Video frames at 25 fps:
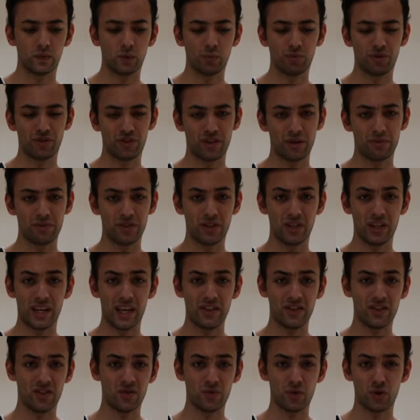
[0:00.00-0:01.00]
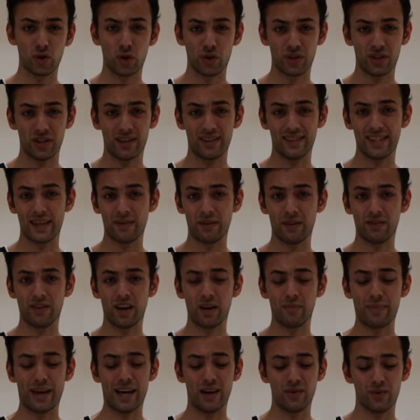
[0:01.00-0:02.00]
prescription lenses, which cost about
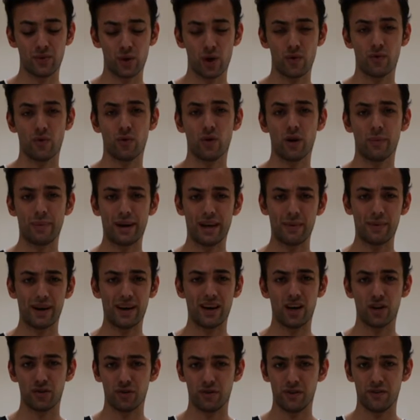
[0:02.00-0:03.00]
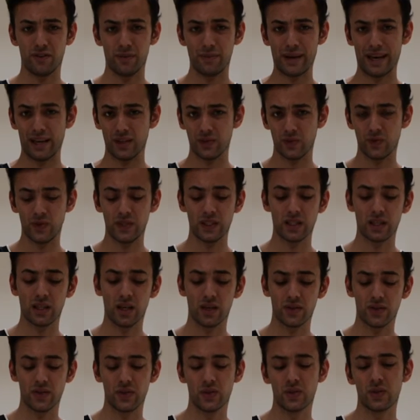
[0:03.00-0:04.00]
£75, so overall I paid about £150 for these
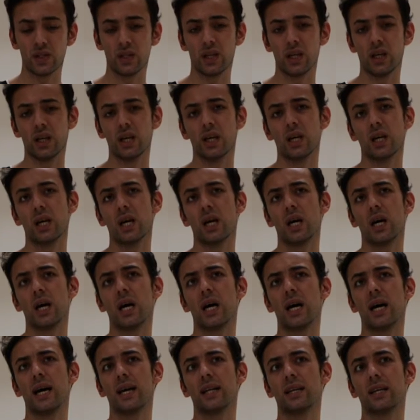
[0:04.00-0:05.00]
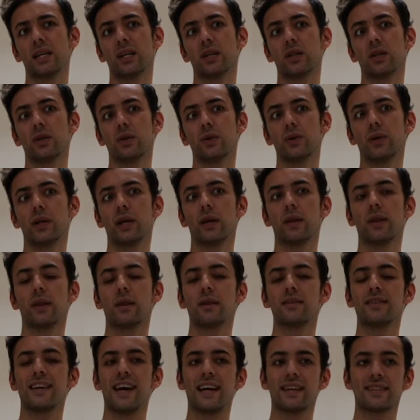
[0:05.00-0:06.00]
glasses. And including
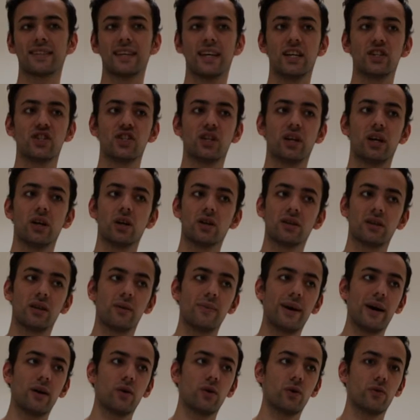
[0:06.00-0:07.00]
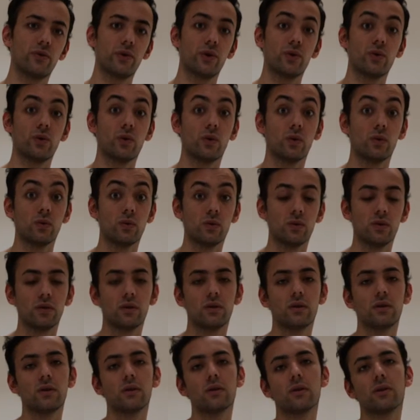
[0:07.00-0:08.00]
the taxation, I looked at about overall,
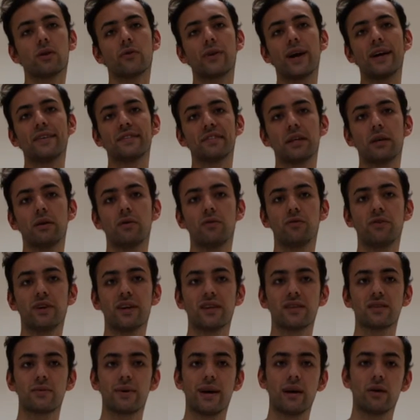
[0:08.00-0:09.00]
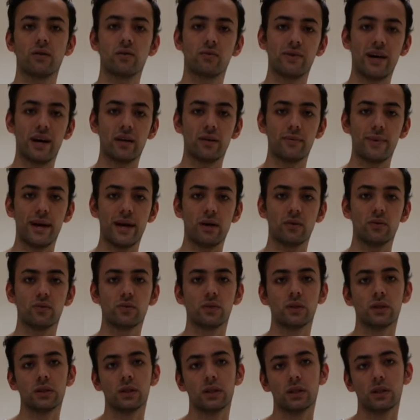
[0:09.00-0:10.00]
grand scheme of things, around
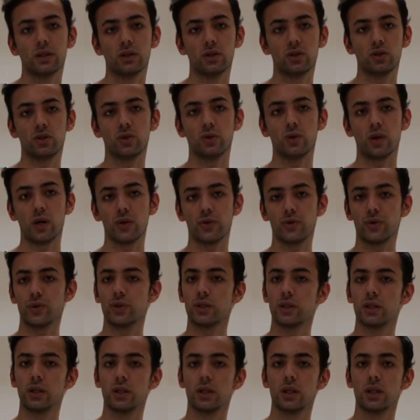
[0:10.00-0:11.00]
about 200,